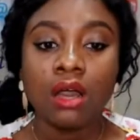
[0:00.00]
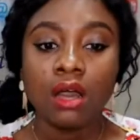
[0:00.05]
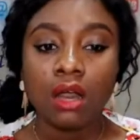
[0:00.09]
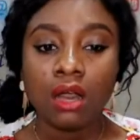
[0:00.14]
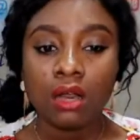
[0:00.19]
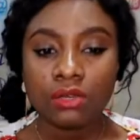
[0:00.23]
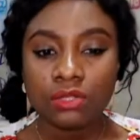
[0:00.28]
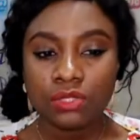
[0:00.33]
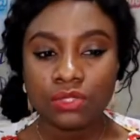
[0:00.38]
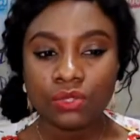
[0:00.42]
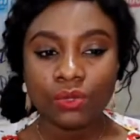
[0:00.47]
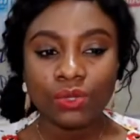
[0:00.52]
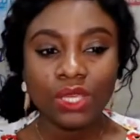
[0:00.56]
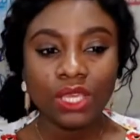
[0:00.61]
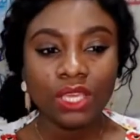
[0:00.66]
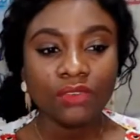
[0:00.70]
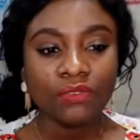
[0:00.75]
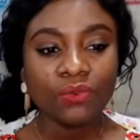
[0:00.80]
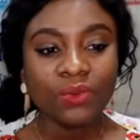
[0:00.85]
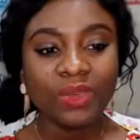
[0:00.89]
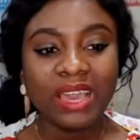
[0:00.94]
Also,
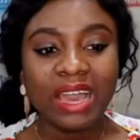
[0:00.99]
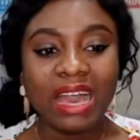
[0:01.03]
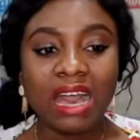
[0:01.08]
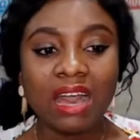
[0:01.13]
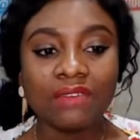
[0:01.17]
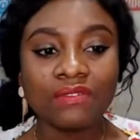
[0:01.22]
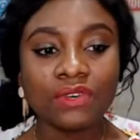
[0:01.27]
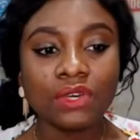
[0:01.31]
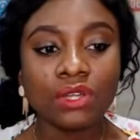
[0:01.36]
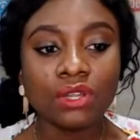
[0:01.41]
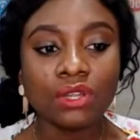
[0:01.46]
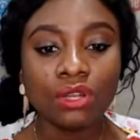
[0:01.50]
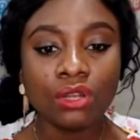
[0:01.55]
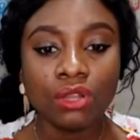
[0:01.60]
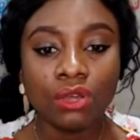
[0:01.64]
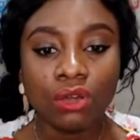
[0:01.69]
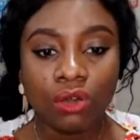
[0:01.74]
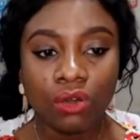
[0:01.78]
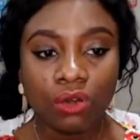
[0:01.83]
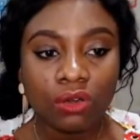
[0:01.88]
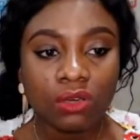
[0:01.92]
if we have a
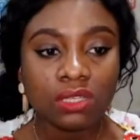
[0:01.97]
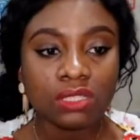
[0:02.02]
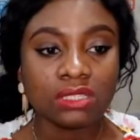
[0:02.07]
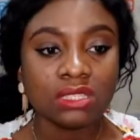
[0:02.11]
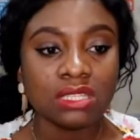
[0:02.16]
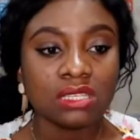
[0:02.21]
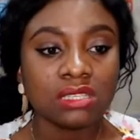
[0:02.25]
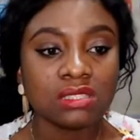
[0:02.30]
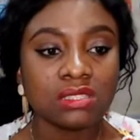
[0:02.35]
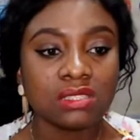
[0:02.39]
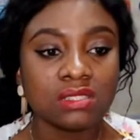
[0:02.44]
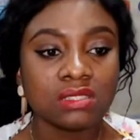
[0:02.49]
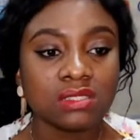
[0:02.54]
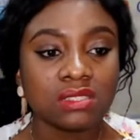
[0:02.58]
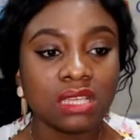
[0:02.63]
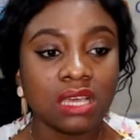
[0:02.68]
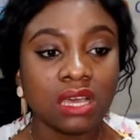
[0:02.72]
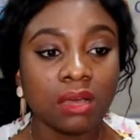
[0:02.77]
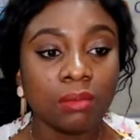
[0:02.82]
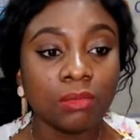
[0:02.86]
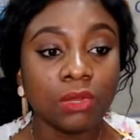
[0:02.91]
long
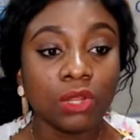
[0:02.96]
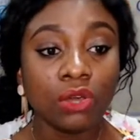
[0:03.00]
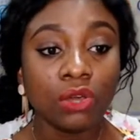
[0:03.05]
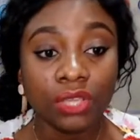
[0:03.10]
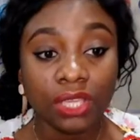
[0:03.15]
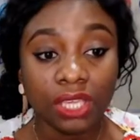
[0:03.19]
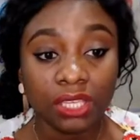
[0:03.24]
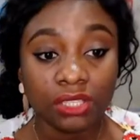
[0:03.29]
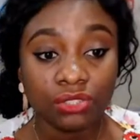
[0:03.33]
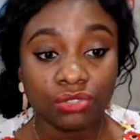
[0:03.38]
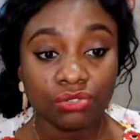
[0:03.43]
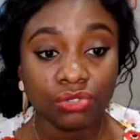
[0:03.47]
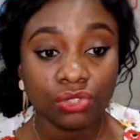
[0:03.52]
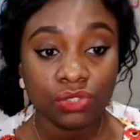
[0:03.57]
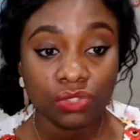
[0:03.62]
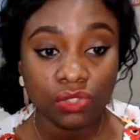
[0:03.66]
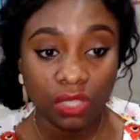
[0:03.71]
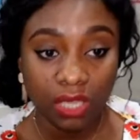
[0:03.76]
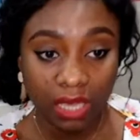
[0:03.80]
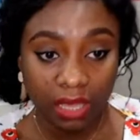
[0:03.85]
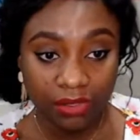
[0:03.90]
history
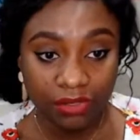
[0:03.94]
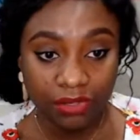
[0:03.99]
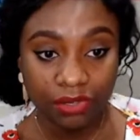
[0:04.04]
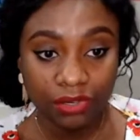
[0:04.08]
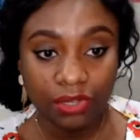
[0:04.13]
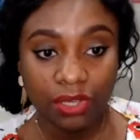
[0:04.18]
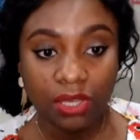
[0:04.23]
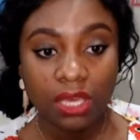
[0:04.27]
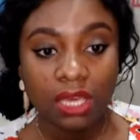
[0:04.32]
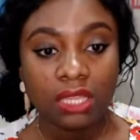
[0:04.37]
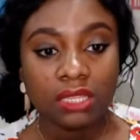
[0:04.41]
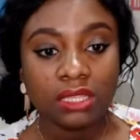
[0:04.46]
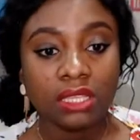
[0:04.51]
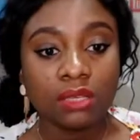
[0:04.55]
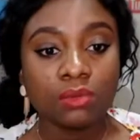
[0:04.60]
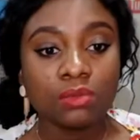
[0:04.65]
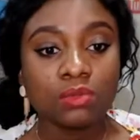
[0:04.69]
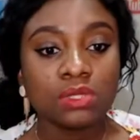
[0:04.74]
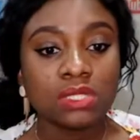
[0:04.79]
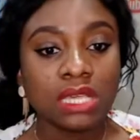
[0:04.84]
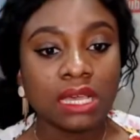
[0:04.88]
together, then
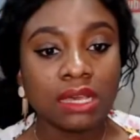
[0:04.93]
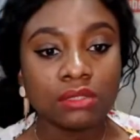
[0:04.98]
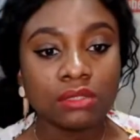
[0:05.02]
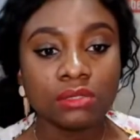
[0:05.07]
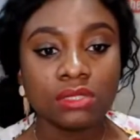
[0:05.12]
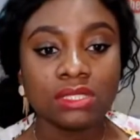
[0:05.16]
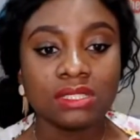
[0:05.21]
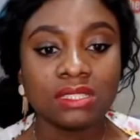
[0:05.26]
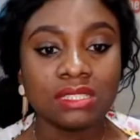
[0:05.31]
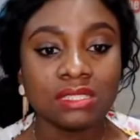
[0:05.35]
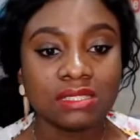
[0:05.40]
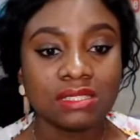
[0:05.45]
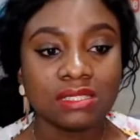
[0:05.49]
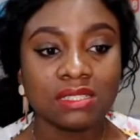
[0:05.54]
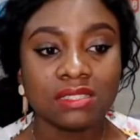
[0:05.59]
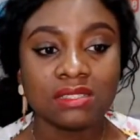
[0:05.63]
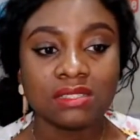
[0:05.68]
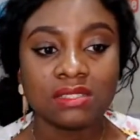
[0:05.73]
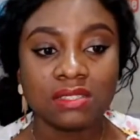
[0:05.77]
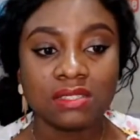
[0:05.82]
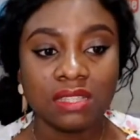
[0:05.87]
we'll tackle the
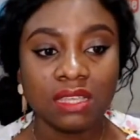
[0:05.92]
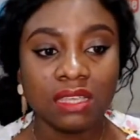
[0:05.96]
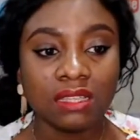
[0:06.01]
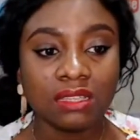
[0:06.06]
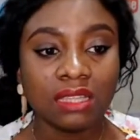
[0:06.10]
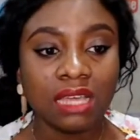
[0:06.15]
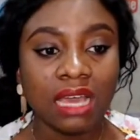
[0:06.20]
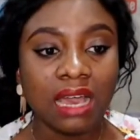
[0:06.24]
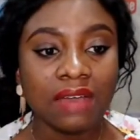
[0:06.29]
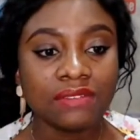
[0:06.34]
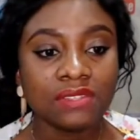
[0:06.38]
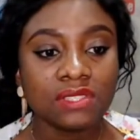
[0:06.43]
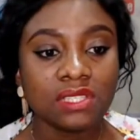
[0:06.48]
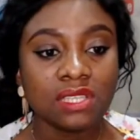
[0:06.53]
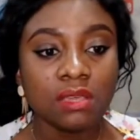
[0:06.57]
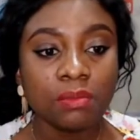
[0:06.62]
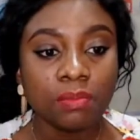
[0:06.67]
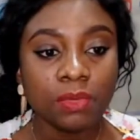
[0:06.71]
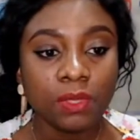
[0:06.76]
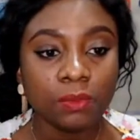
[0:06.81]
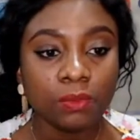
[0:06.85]
distance thing. I've
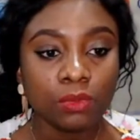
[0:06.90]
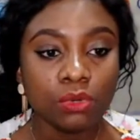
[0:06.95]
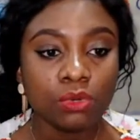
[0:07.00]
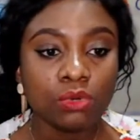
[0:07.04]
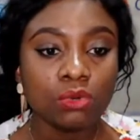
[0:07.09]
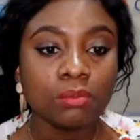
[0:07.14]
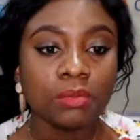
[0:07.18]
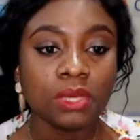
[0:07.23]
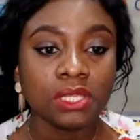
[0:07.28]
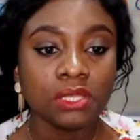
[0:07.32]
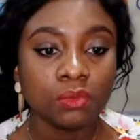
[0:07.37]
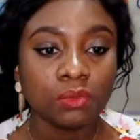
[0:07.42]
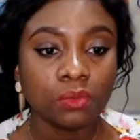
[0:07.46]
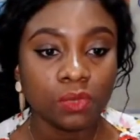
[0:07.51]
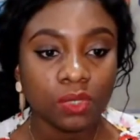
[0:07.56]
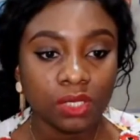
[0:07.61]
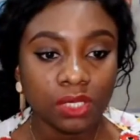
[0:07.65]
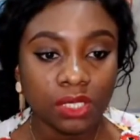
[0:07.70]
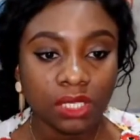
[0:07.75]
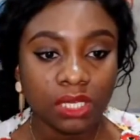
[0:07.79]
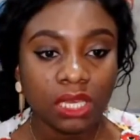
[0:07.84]
seen people who made it
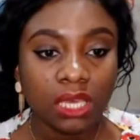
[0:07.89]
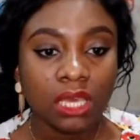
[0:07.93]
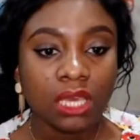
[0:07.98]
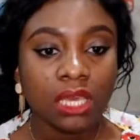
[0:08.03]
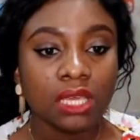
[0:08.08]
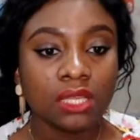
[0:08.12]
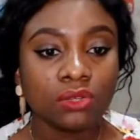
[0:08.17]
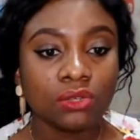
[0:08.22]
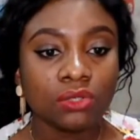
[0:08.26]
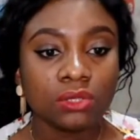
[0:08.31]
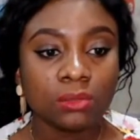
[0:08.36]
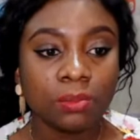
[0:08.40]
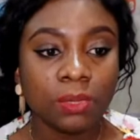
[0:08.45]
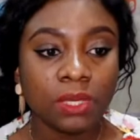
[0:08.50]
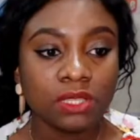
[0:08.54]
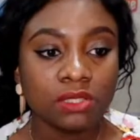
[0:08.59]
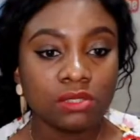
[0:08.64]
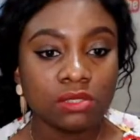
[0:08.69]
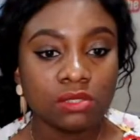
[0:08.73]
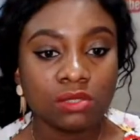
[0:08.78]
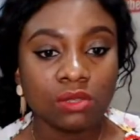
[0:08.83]
work. It all
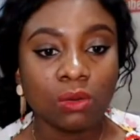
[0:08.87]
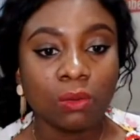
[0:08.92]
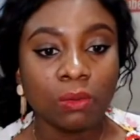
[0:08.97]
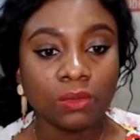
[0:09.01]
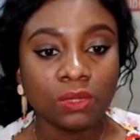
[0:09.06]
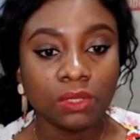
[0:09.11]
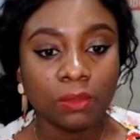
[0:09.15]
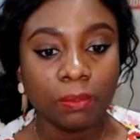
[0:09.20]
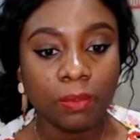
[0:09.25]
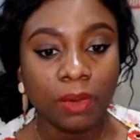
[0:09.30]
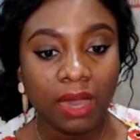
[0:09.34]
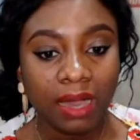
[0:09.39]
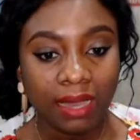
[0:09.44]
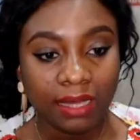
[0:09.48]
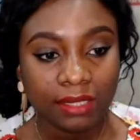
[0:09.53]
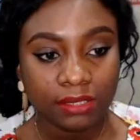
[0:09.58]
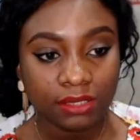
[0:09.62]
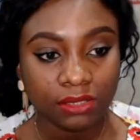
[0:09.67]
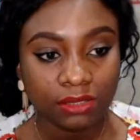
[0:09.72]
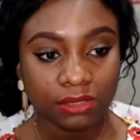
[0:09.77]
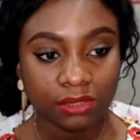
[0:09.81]
depends on the
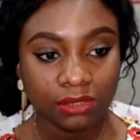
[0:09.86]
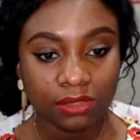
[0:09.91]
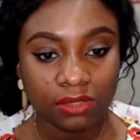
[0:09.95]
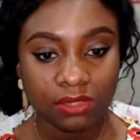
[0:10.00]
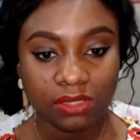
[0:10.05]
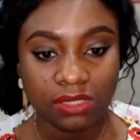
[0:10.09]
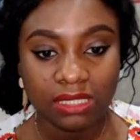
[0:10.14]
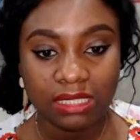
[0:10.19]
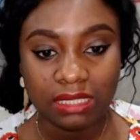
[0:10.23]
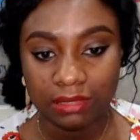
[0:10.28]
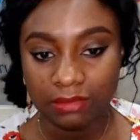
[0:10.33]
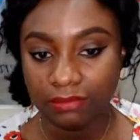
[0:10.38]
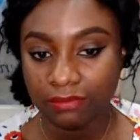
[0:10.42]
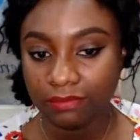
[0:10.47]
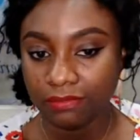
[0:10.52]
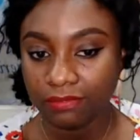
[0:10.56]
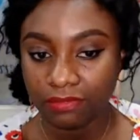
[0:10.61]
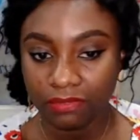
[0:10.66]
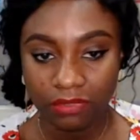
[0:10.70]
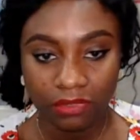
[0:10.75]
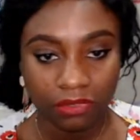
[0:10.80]
partners
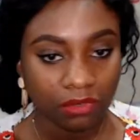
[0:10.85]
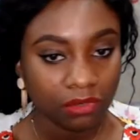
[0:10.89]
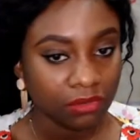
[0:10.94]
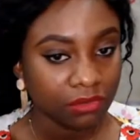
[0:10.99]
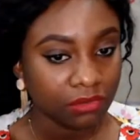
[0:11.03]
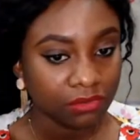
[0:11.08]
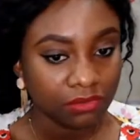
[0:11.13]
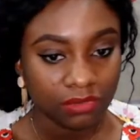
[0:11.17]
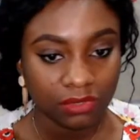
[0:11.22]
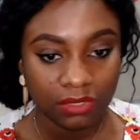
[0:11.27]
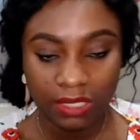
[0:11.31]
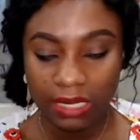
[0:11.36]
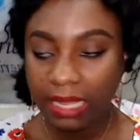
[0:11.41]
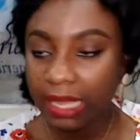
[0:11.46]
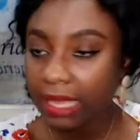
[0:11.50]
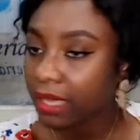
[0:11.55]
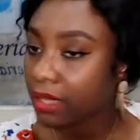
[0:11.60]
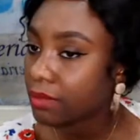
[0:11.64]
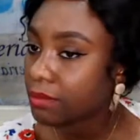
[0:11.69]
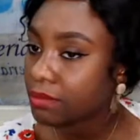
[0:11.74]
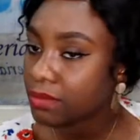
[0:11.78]
involved.
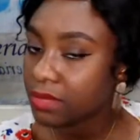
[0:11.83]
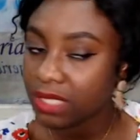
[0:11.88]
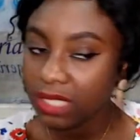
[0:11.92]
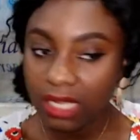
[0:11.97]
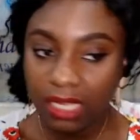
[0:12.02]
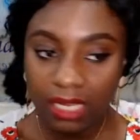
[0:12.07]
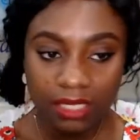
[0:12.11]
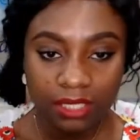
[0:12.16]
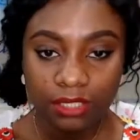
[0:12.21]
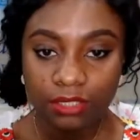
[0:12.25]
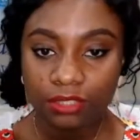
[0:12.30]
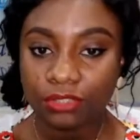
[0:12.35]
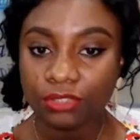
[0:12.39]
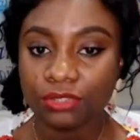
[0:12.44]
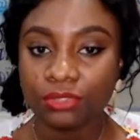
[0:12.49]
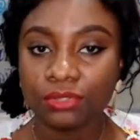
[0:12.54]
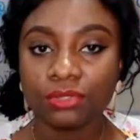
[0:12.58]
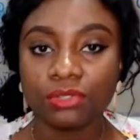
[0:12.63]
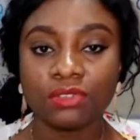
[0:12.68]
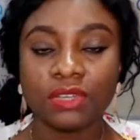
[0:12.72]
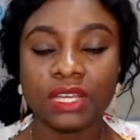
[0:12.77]
Like I'm telling
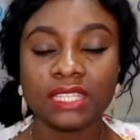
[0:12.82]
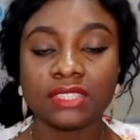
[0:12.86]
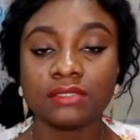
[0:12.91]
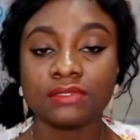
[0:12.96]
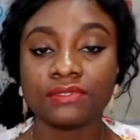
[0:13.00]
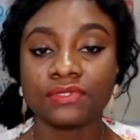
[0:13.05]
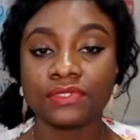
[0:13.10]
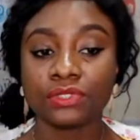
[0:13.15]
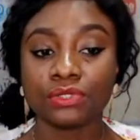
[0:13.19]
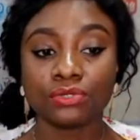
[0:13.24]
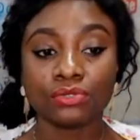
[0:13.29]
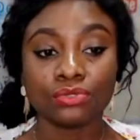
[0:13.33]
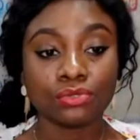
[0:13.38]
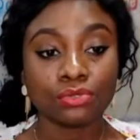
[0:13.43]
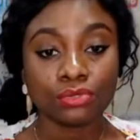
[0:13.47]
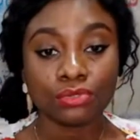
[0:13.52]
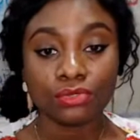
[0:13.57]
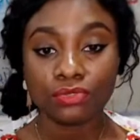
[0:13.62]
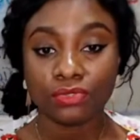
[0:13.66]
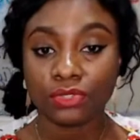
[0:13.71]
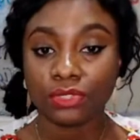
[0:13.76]
you, all right, different
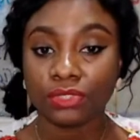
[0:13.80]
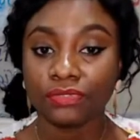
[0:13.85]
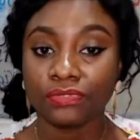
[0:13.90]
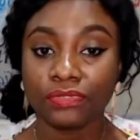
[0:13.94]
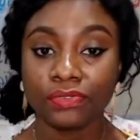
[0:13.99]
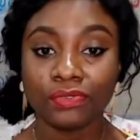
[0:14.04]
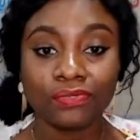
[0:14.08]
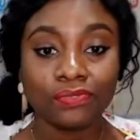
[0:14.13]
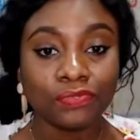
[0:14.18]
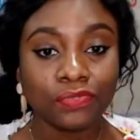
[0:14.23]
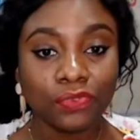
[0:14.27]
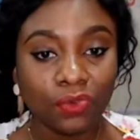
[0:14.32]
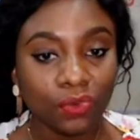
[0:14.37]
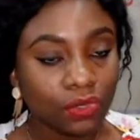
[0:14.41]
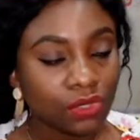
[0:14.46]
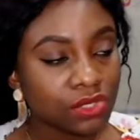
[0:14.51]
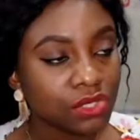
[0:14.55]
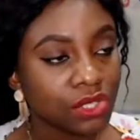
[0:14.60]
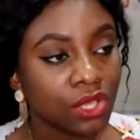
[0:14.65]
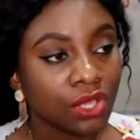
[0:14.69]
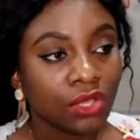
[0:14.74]
strokes for different
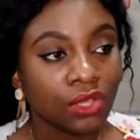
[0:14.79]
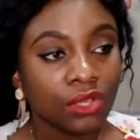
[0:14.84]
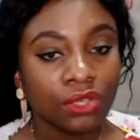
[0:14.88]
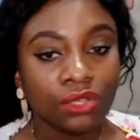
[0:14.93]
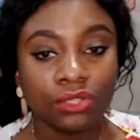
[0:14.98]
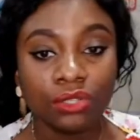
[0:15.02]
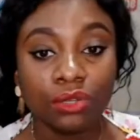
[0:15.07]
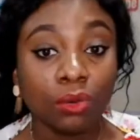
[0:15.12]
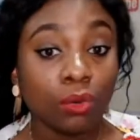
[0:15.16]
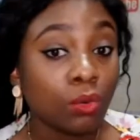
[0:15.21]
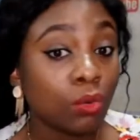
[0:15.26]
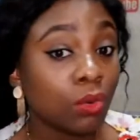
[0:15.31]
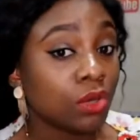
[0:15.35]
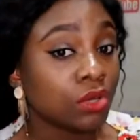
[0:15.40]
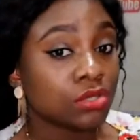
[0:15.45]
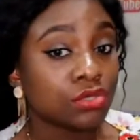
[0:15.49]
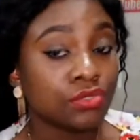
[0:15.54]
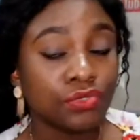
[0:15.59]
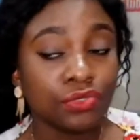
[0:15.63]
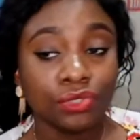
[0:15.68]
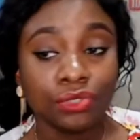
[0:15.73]
folks. You know what
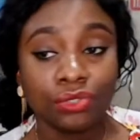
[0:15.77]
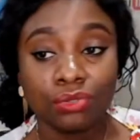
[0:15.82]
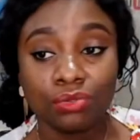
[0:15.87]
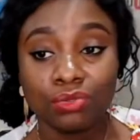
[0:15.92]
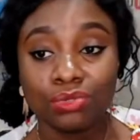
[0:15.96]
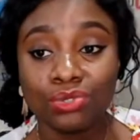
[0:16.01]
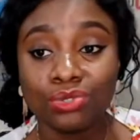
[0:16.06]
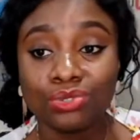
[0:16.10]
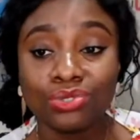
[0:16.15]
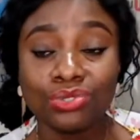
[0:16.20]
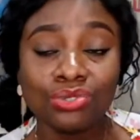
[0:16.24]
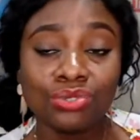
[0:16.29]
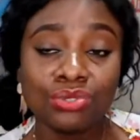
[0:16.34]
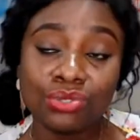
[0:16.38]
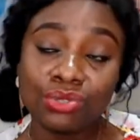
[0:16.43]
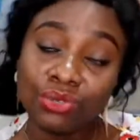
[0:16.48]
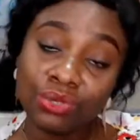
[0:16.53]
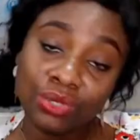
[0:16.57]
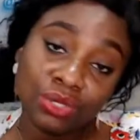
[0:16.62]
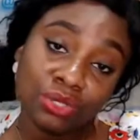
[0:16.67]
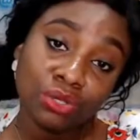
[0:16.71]
works for you. So don't
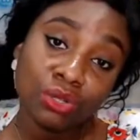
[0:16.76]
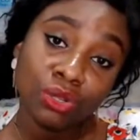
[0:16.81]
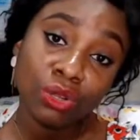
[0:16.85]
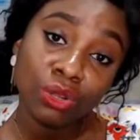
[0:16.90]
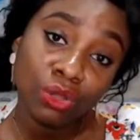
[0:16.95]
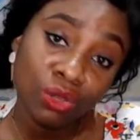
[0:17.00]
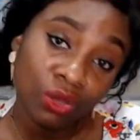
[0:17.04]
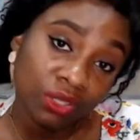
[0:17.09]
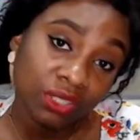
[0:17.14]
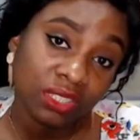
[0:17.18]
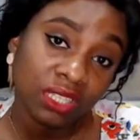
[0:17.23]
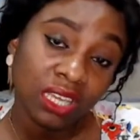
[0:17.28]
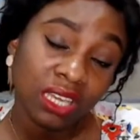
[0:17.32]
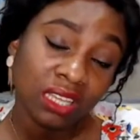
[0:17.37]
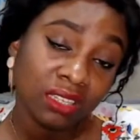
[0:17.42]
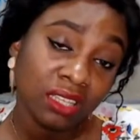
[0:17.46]
go into a long